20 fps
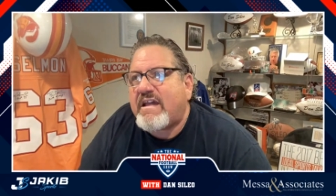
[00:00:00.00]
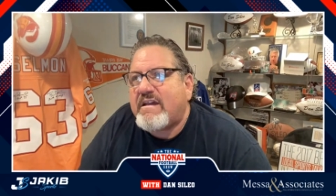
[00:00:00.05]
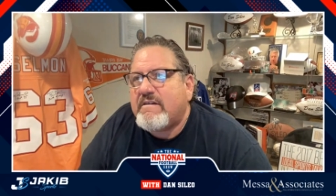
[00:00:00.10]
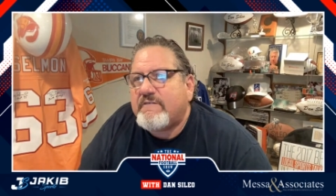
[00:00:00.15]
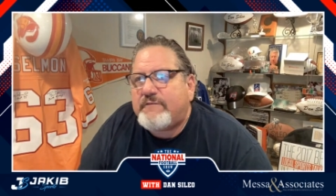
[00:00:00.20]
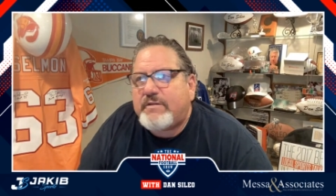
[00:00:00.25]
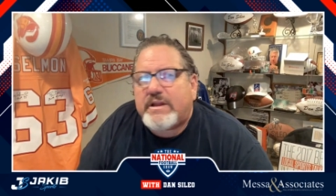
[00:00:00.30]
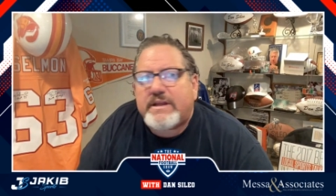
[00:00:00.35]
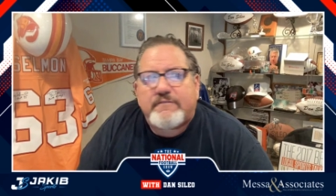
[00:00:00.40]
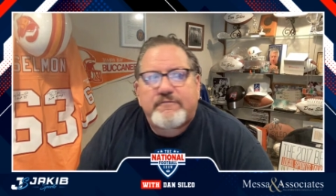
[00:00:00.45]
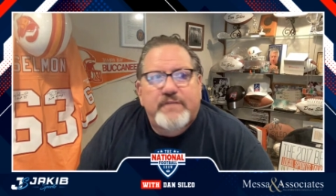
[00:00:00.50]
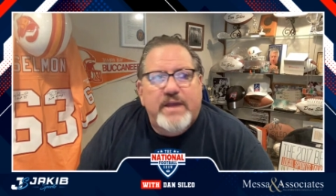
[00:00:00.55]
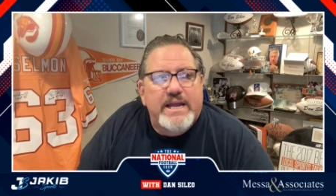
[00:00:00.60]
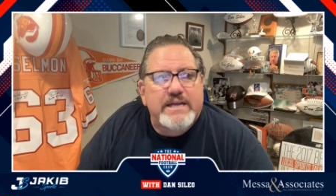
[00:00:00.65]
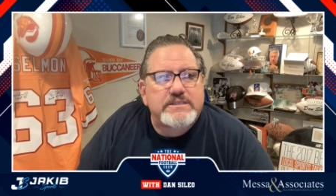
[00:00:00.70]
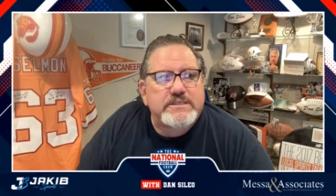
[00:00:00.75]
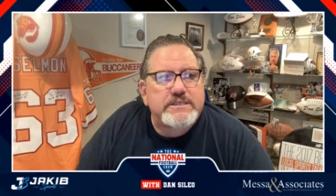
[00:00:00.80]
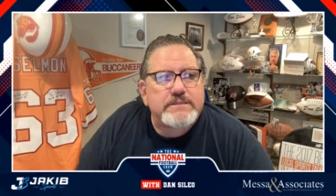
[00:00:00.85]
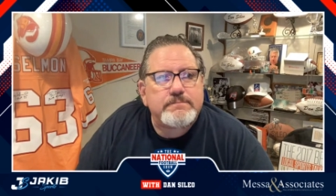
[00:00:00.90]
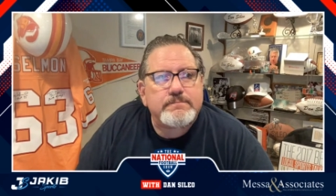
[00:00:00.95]
Philly
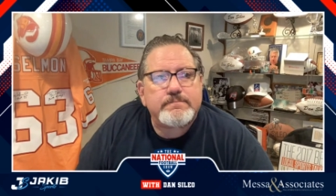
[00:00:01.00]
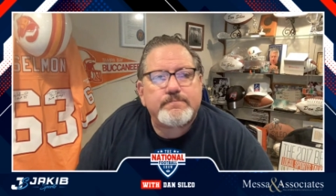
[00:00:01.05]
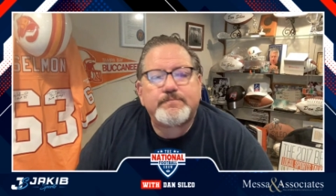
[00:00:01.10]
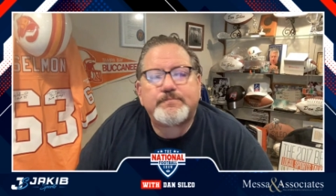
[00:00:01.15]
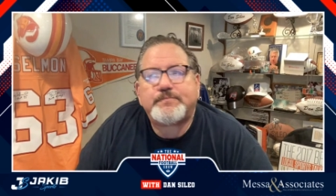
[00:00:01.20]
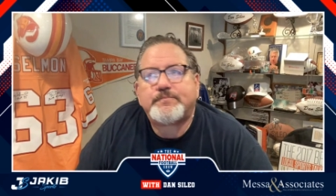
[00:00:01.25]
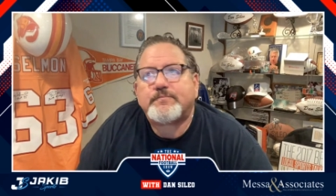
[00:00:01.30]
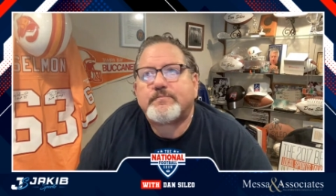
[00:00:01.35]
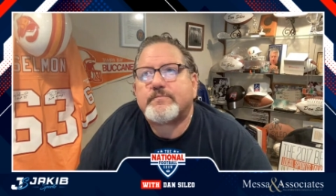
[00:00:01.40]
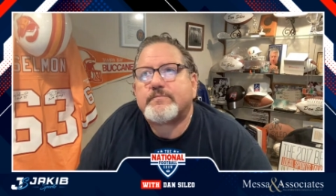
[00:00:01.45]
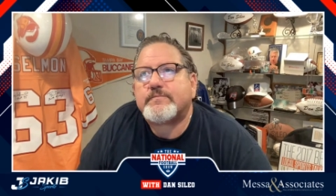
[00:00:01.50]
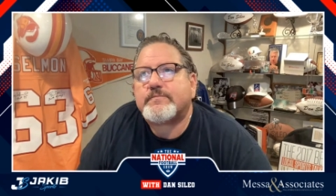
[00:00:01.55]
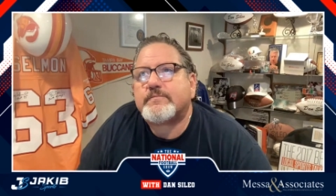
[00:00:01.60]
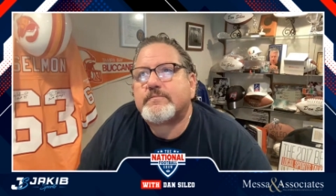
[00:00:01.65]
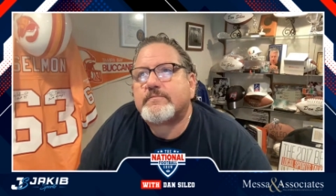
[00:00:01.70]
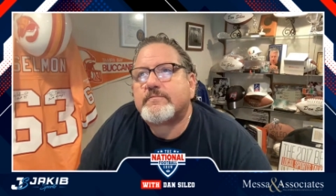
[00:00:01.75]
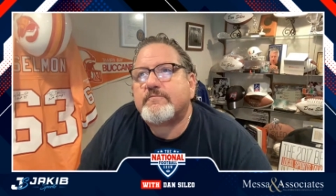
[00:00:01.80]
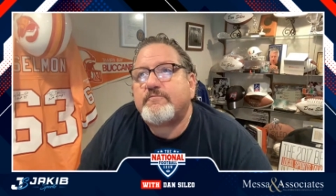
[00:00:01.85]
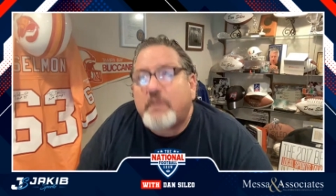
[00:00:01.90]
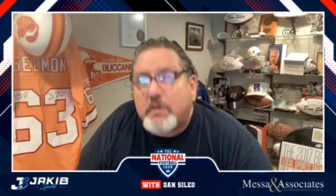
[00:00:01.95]
fans,
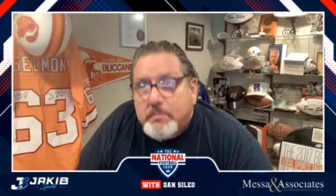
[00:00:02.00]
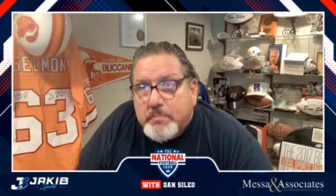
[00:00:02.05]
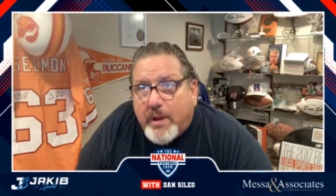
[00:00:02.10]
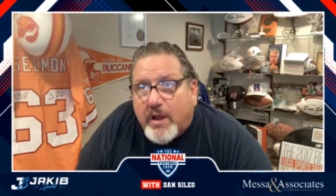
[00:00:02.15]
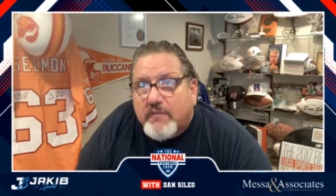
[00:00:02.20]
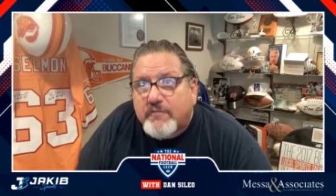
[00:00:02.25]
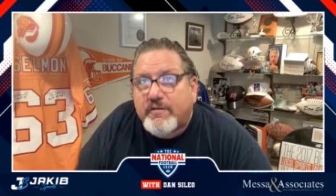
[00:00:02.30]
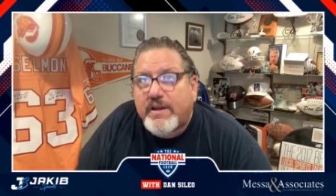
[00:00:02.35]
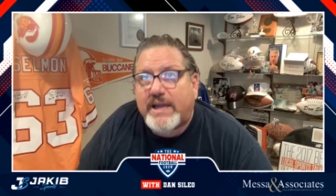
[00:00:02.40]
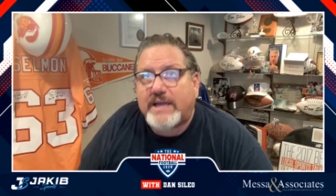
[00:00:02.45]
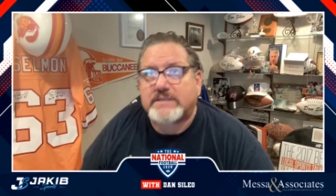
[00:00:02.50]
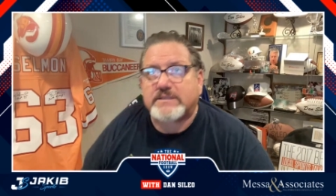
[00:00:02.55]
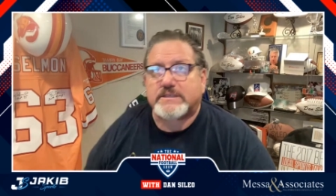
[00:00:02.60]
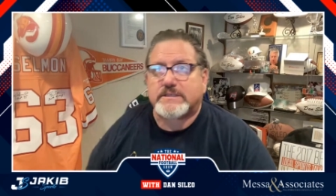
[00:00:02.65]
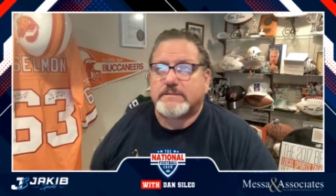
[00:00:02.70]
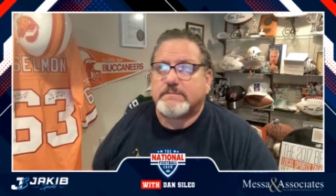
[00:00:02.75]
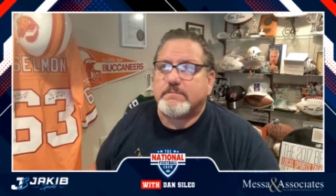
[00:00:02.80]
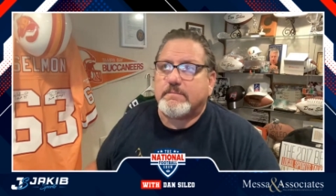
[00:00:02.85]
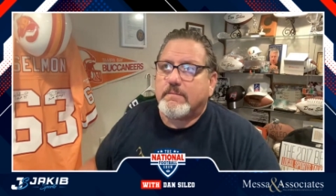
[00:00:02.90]
football fans.